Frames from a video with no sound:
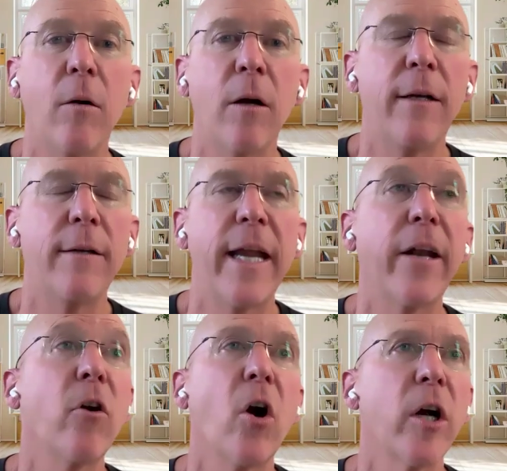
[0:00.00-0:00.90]
you know,
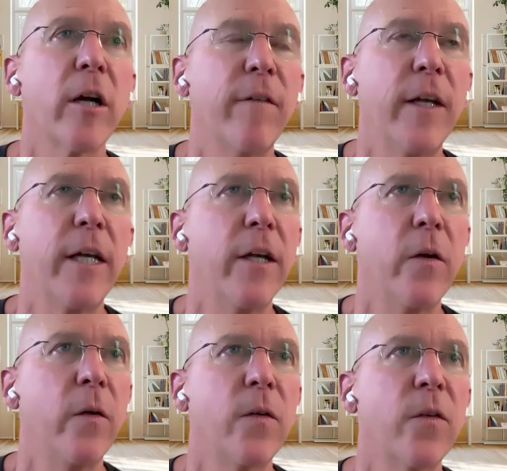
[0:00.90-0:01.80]
Daniel
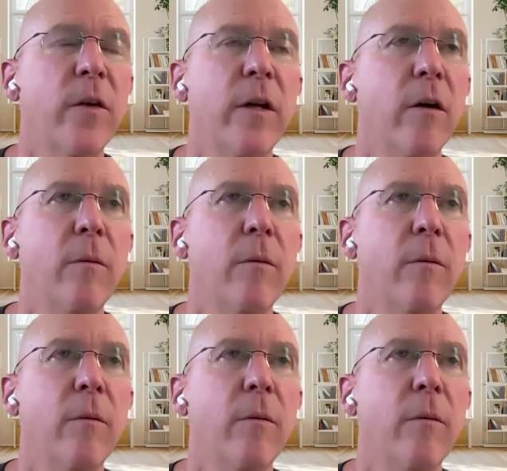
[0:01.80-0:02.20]
Harkavy, who's,